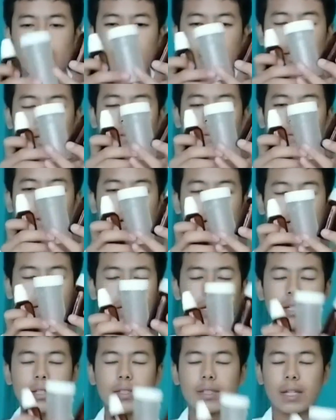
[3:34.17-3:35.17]
kind of
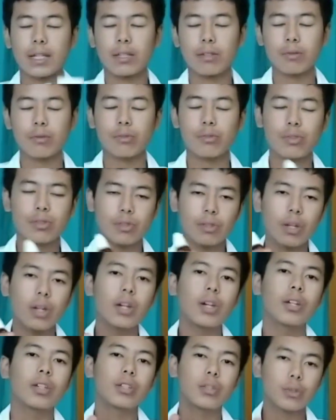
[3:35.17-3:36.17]
containers I
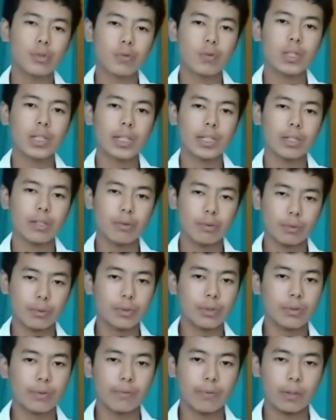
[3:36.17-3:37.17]
usually
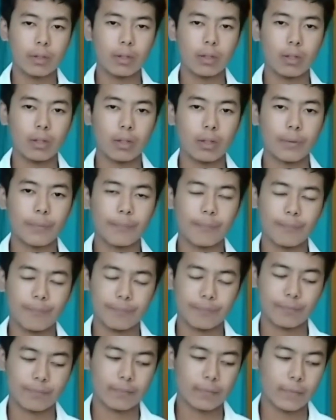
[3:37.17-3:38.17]
use for
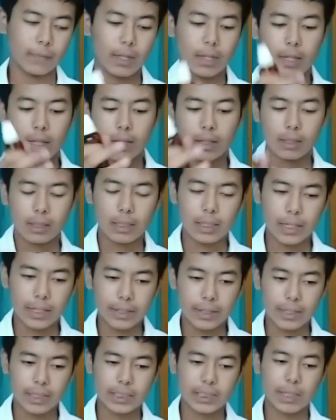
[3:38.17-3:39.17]

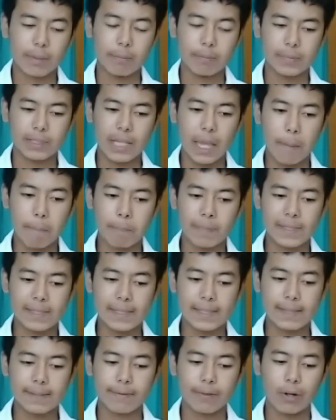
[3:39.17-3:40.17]
collecting some
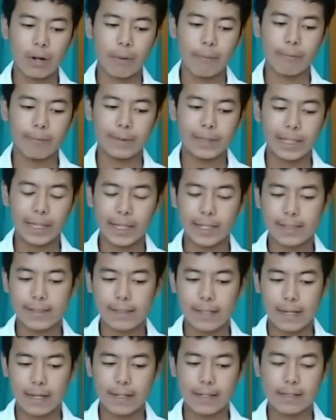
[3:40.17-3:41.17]
samples from lake
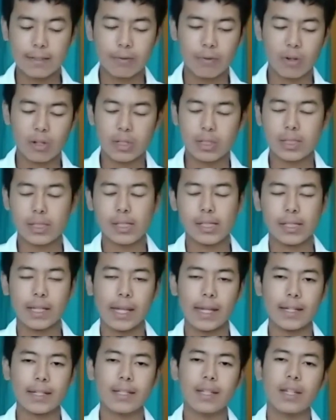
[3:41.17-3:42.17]
sides, forest
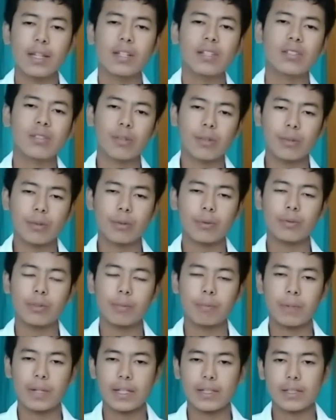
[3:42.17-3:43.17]
sides. So
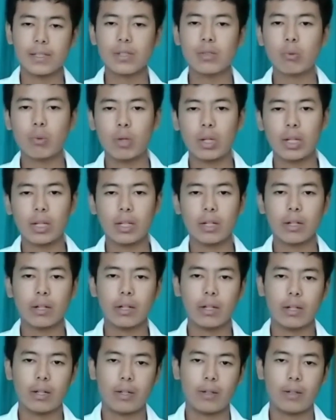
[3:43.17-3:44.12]
the places where